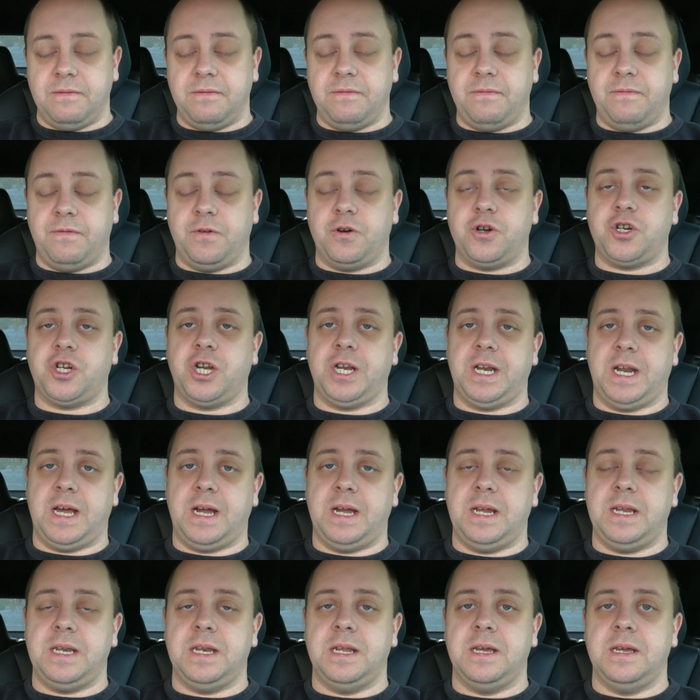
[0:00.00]
version
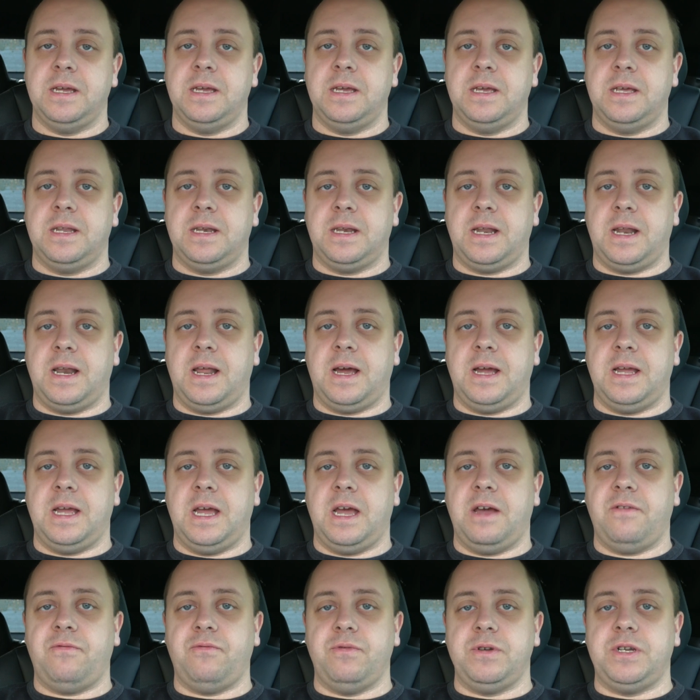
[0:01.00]
9 that I
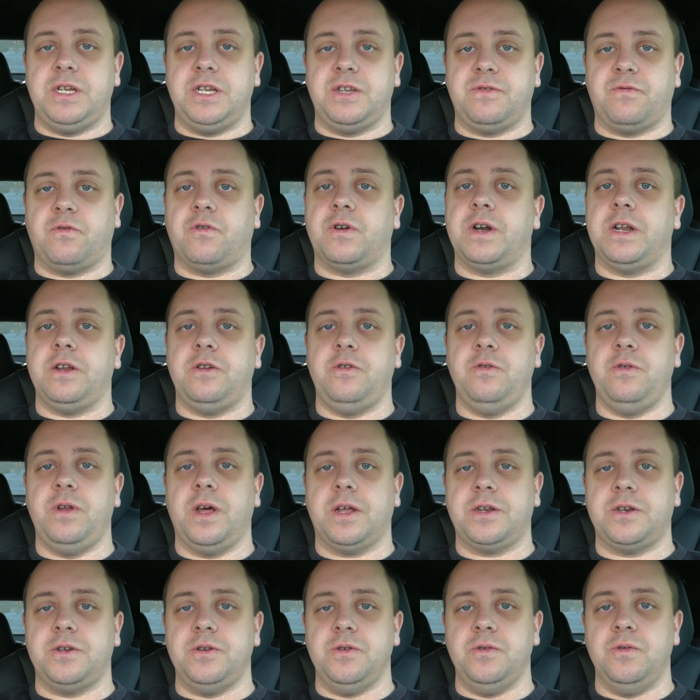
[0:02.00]
have, which is
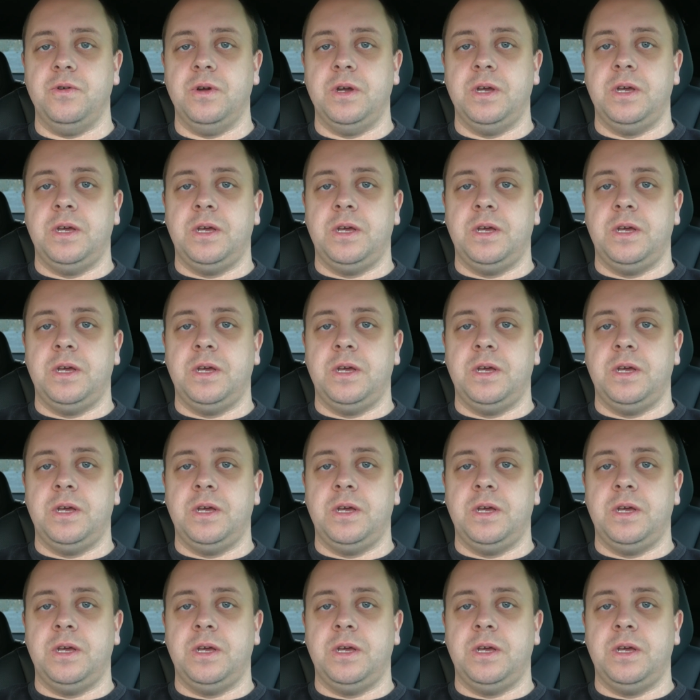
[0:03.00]
42.2,